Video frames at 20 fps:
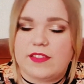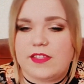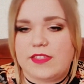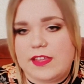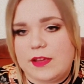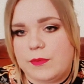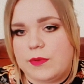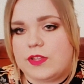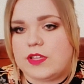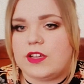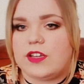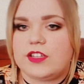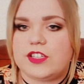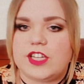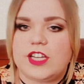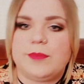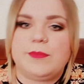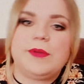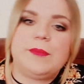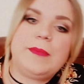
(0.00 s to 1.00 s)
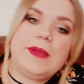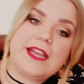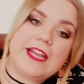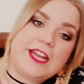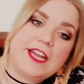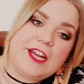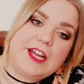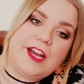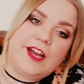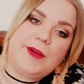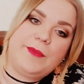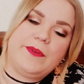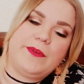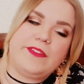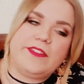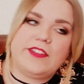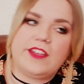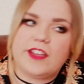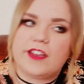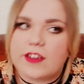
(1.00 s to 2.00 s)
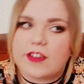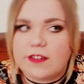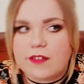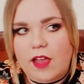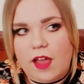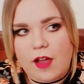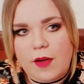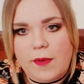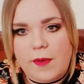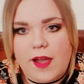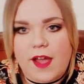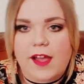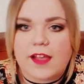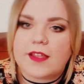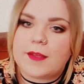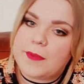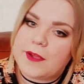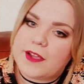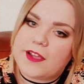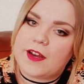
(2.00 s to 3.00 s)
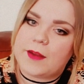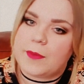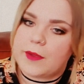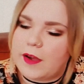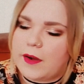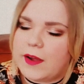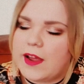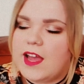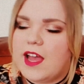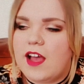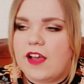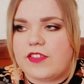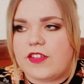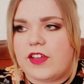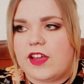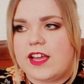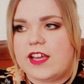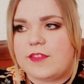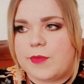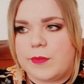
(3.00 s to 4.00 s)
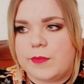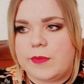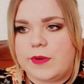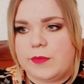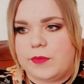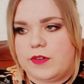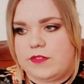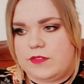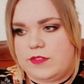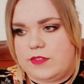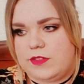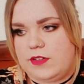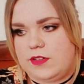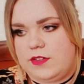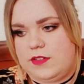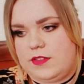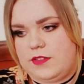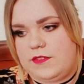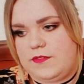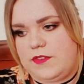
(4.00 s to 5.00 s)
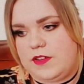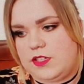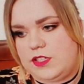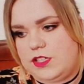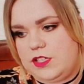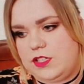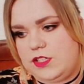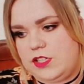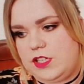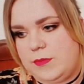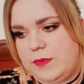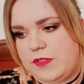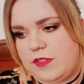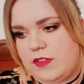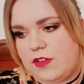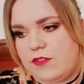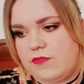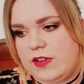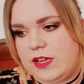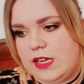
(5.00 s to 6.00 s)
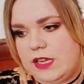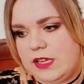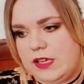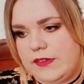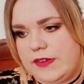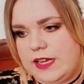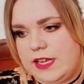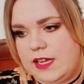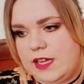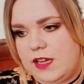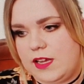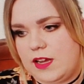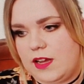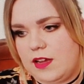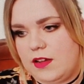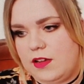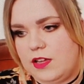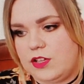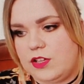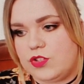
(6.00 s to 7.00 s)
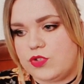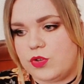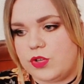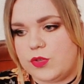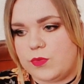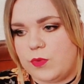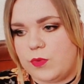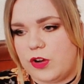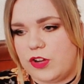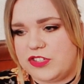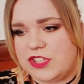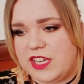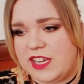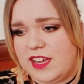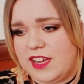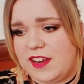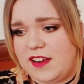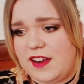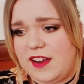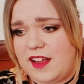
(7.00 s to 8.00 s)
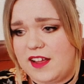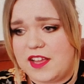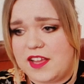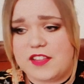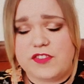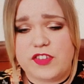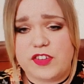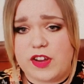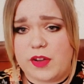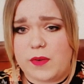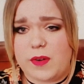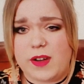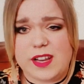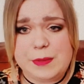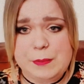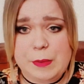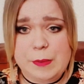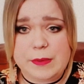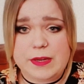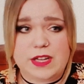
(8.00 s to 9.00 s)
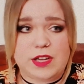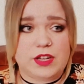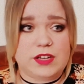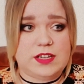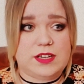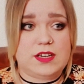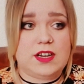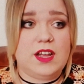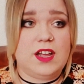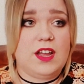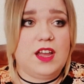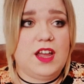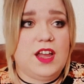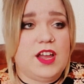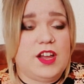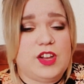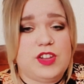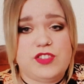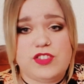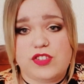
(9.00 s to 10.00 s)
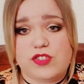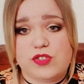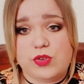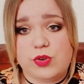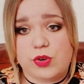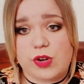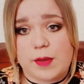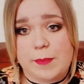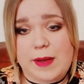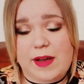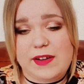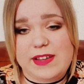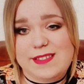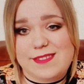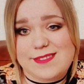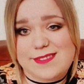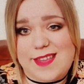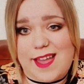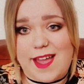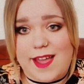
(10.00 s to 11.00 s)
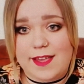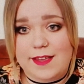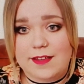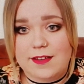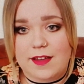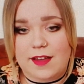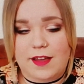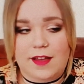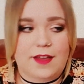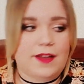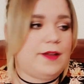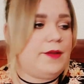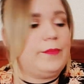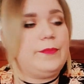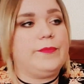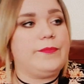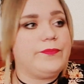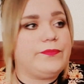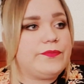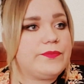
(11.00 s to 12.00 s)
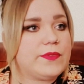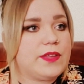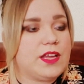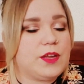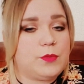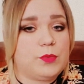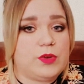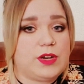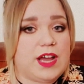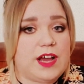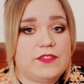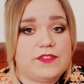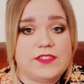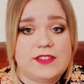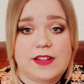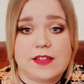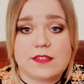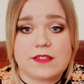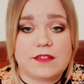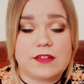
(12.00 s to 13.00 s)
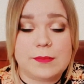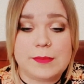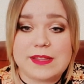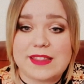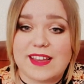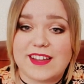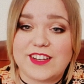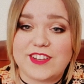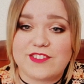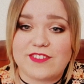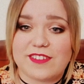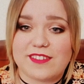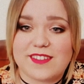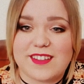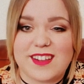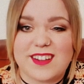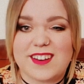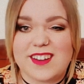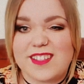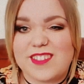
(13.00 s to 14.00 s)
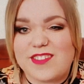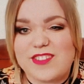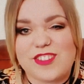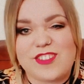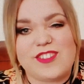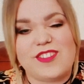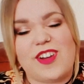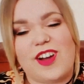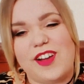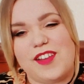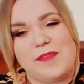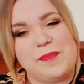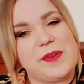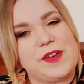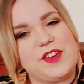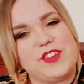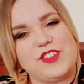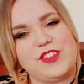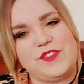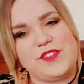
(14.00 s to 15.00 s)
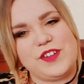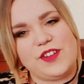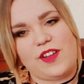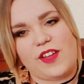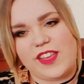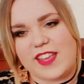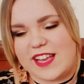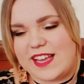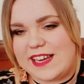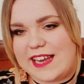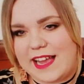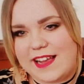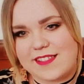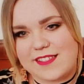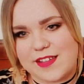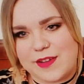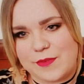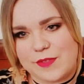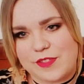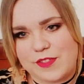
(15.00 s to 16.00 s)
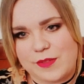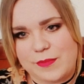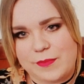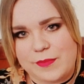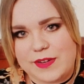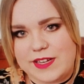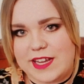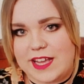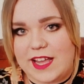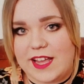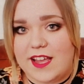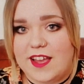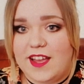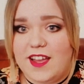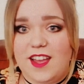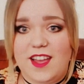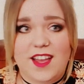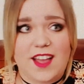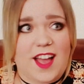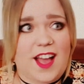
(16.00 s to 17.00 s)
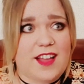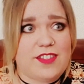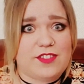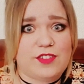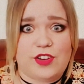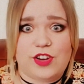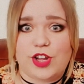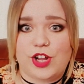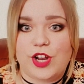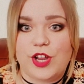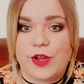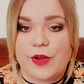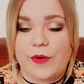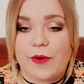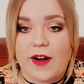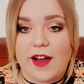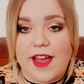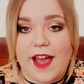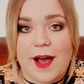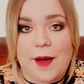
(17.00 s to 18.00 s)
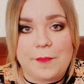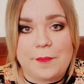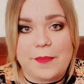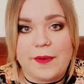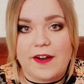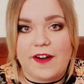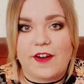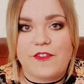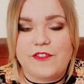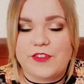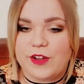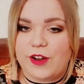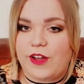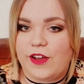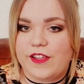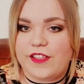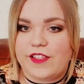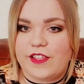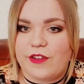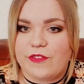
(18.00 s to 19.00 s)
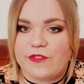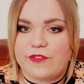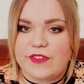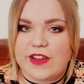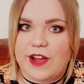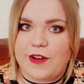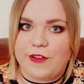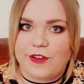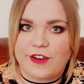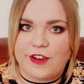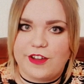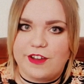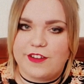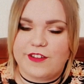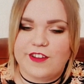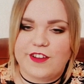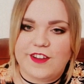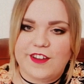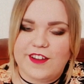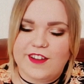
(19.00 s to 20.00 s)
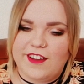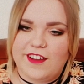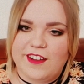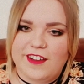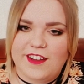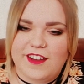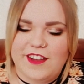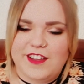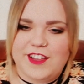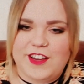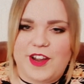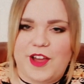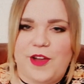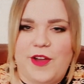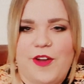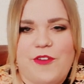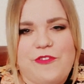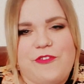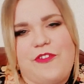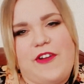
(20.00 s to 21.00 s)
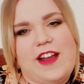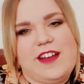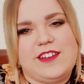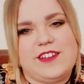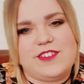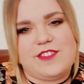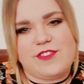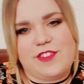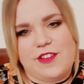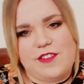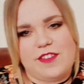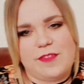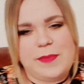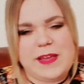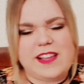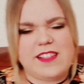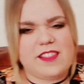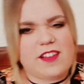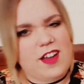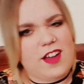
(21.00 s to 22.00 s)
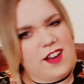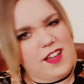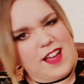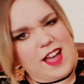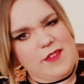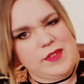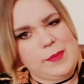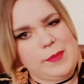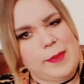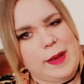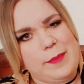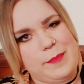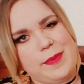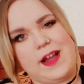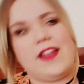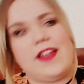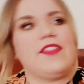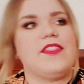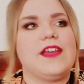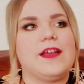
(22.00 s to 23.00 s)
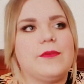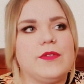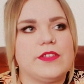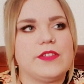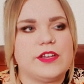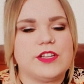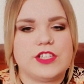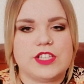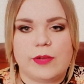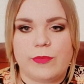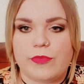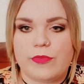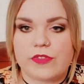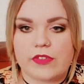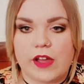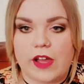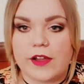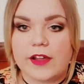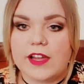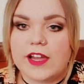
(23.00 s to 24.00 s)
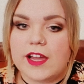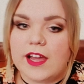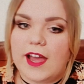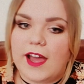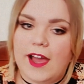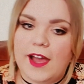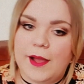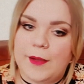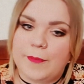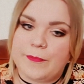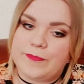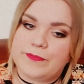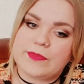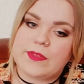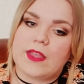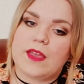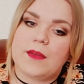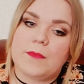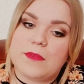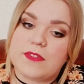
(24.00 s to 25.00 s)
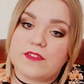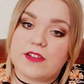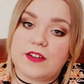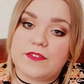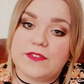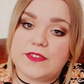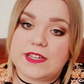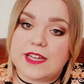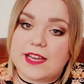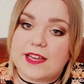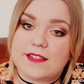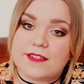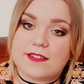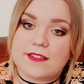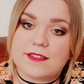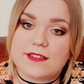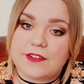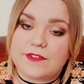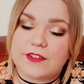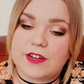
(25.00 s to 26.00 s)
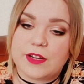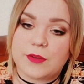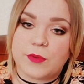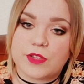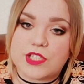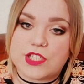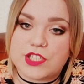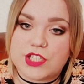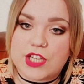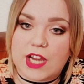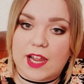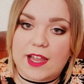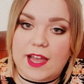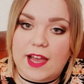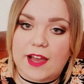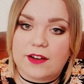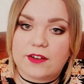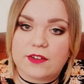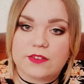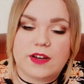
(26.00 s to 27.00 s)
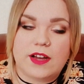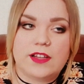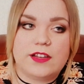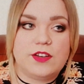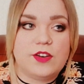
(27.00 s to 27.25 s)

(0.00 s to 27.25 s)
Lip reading: I think with YouTube, you pick it up and you go away, and you pick it up and go. So he's probably one of the first YouTubers that I really enjoyed watching. And do you know what? He probably could just talk about his day. It wouldn't have to necessarily be that interesting, and it's just nice because you feel like you're connecting with somebody. Hasn't got a clue who I am, but I feel like I've now got a friend, so to speak. It's kind of like having a pen pal, I think, with YouTube. So Mr. Alfie Days is definitely one to check out.